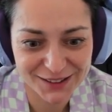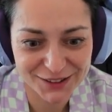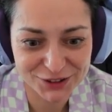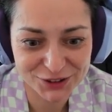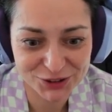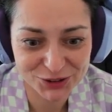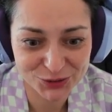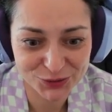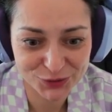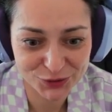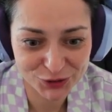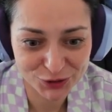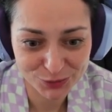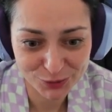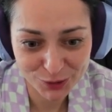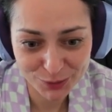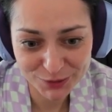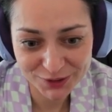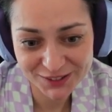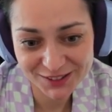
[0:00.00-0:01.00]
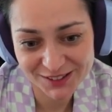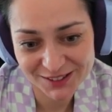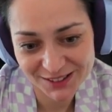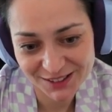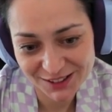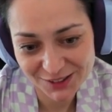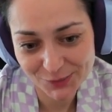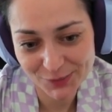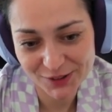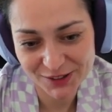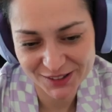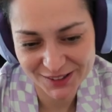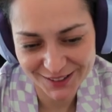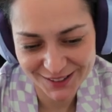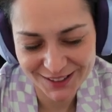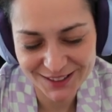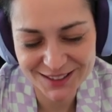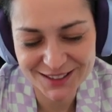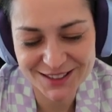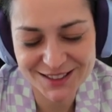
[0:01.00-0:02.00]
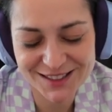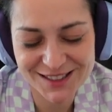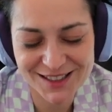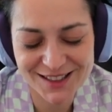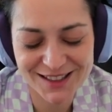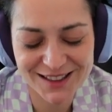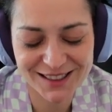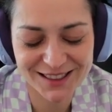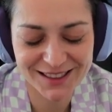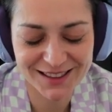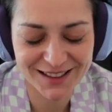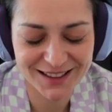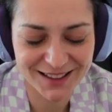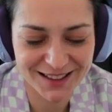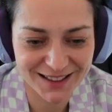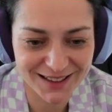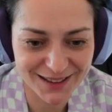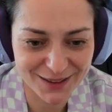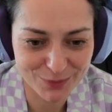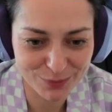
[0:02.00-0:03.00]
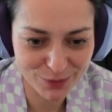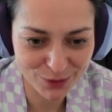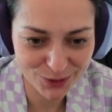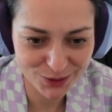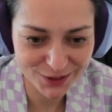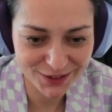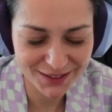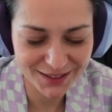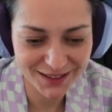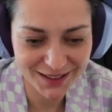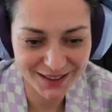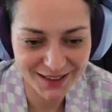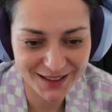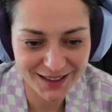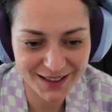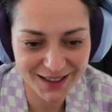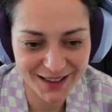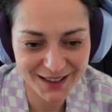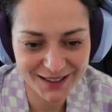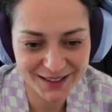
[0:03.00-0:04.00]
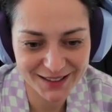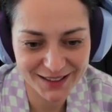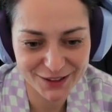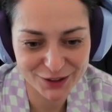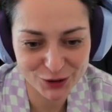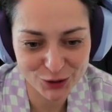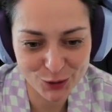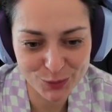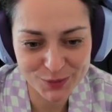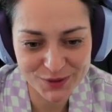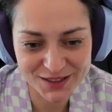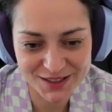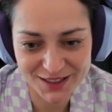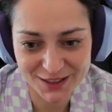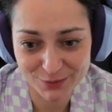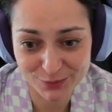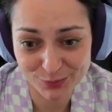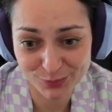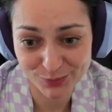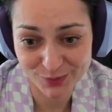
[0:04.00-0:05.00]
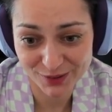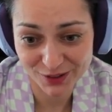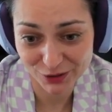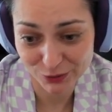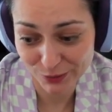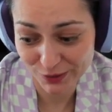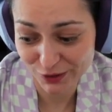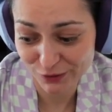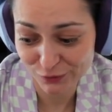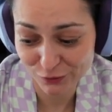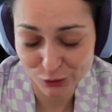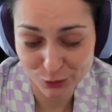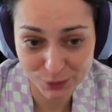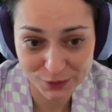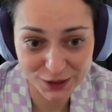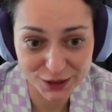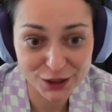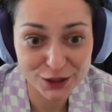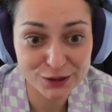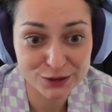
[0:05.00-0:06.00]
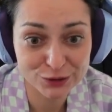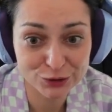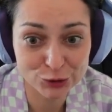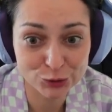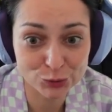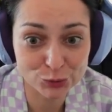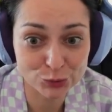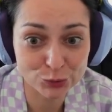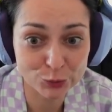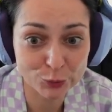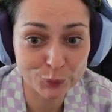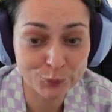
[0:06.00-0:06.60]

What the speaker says: So for the moment it protects the pawn and it opens up the way for me to